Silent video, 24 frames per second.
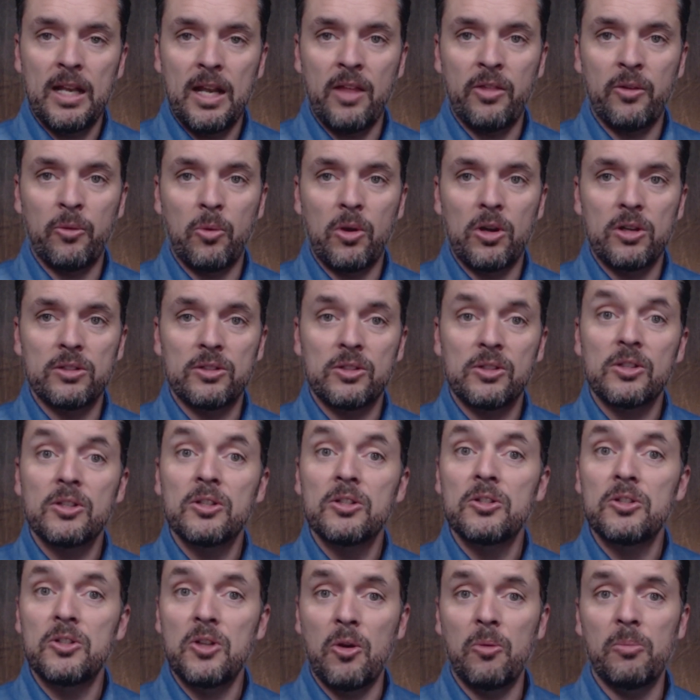In other words,
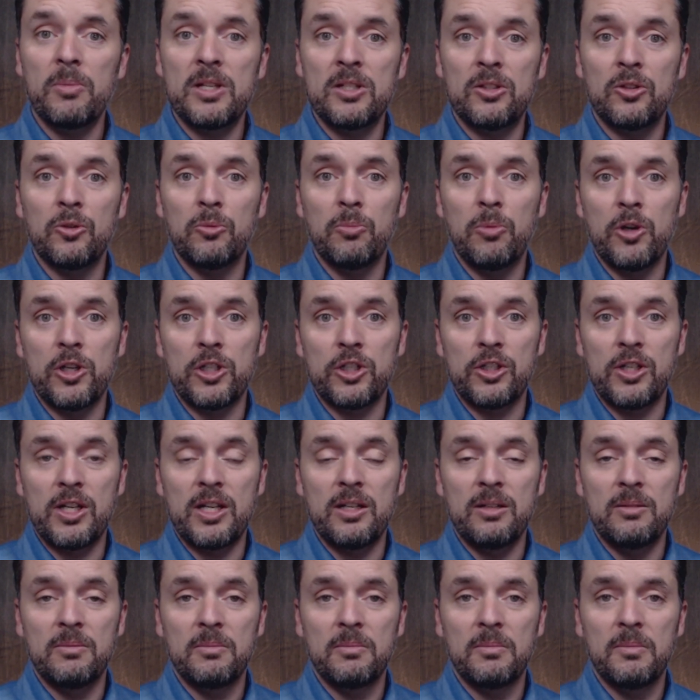don't be too
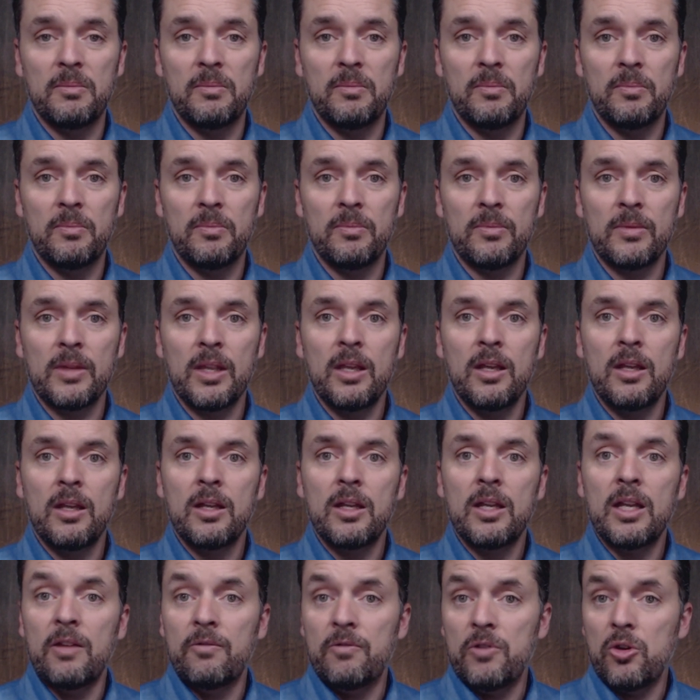pushy.
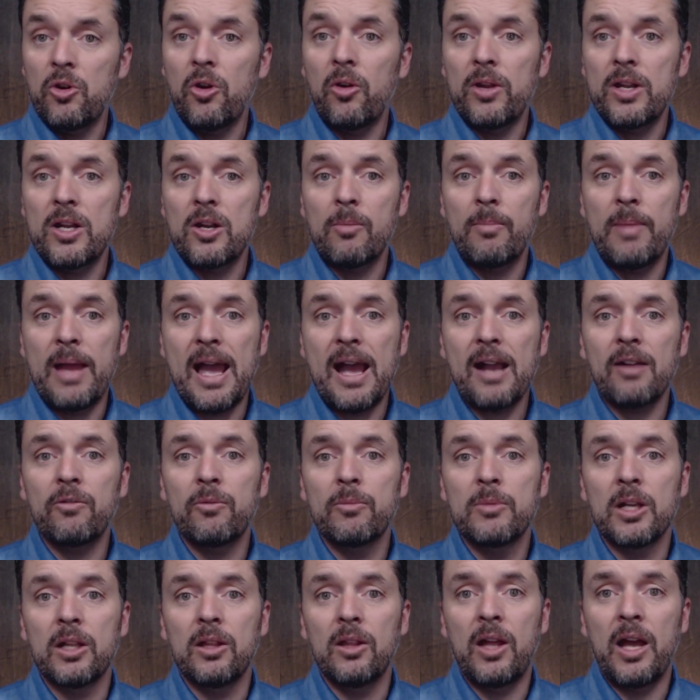If you don't hear back
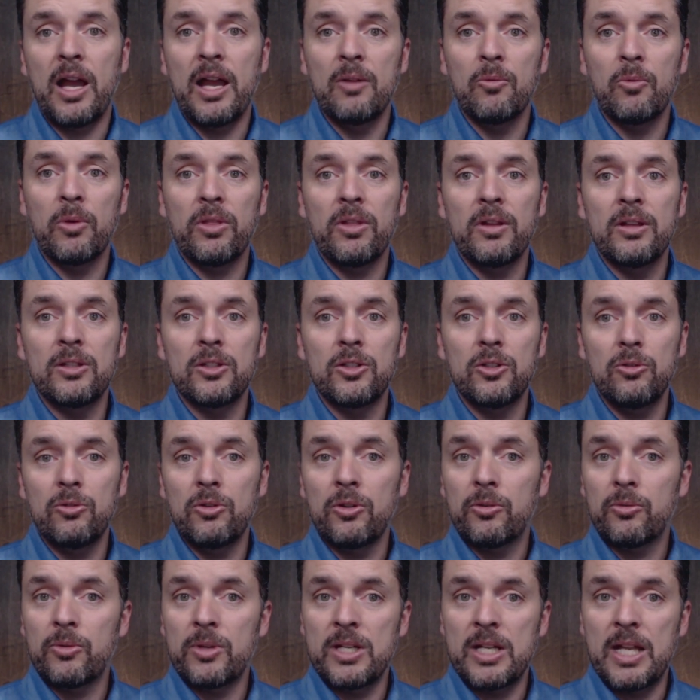from the client within 2
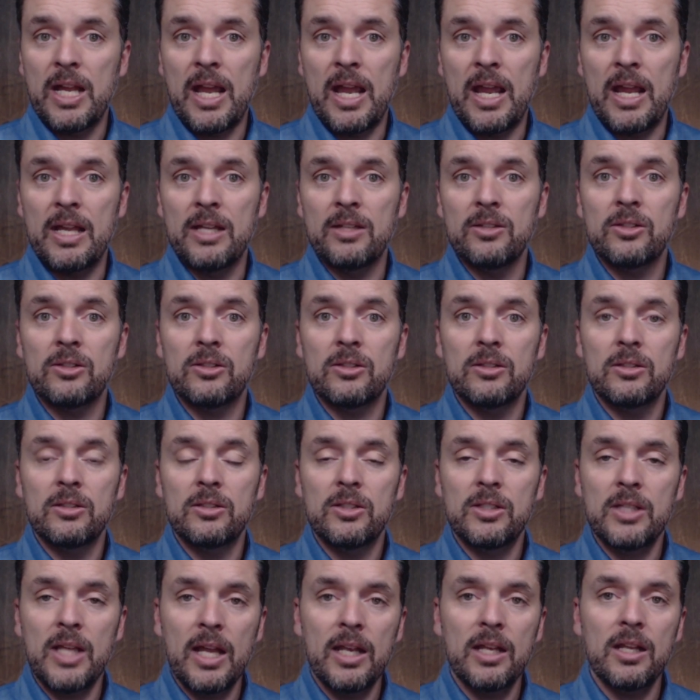to 3 days,
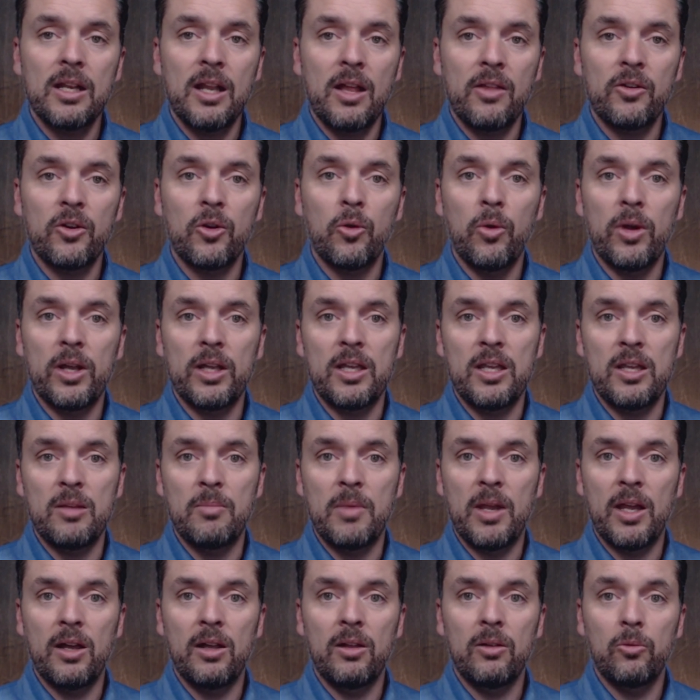send another quick
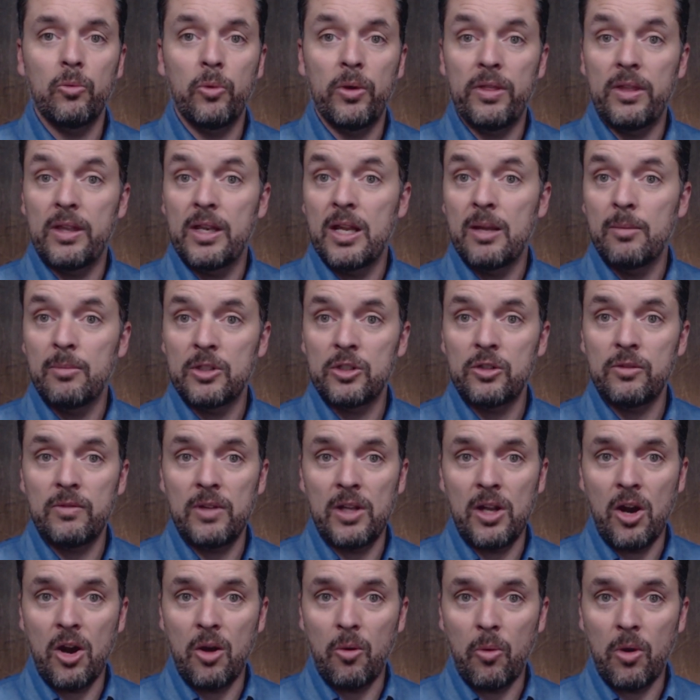email with an image of
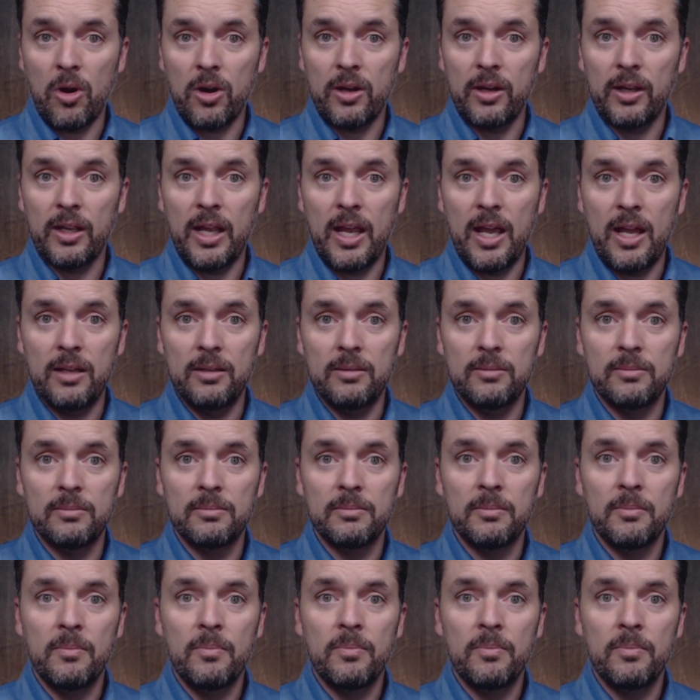the artwork again.